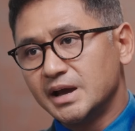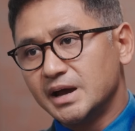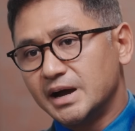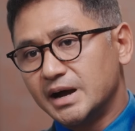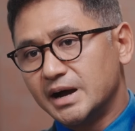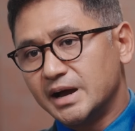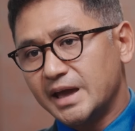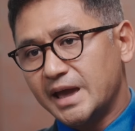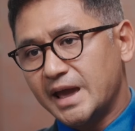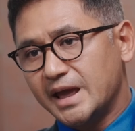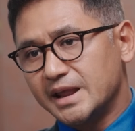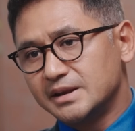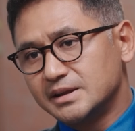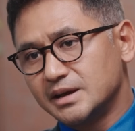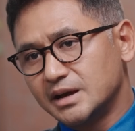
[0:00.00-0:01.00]

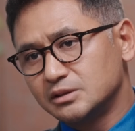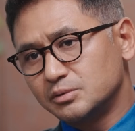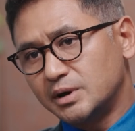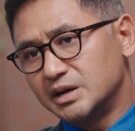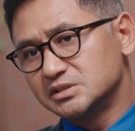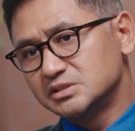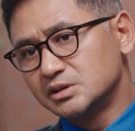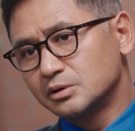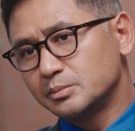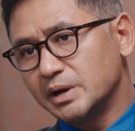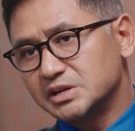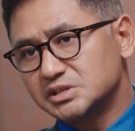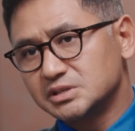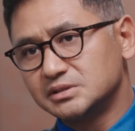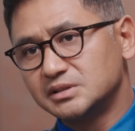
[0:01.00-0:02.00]
And to answer your
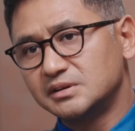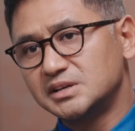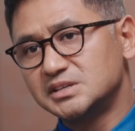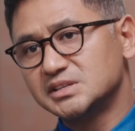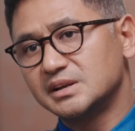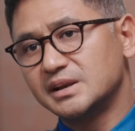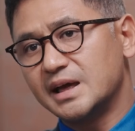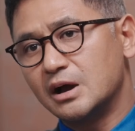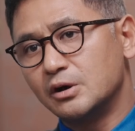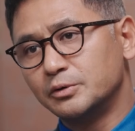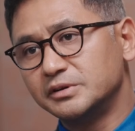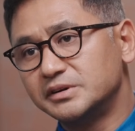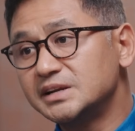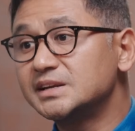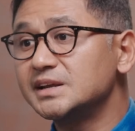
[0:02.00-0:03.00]
question, the reason
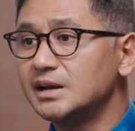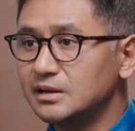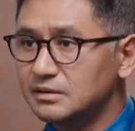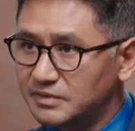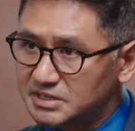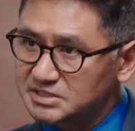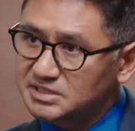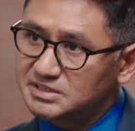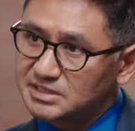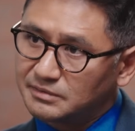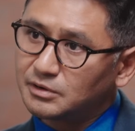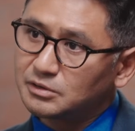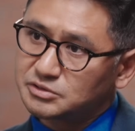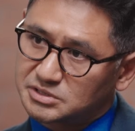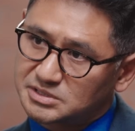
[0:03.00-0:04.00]
now retail investors
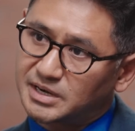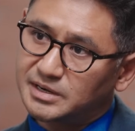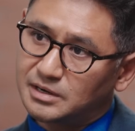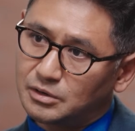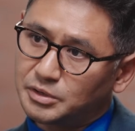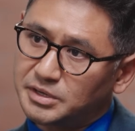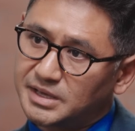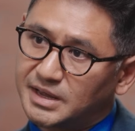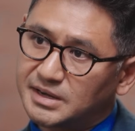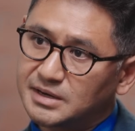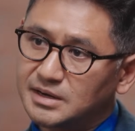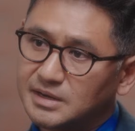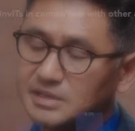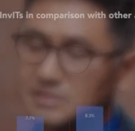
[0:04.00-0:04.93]
have also started looking at it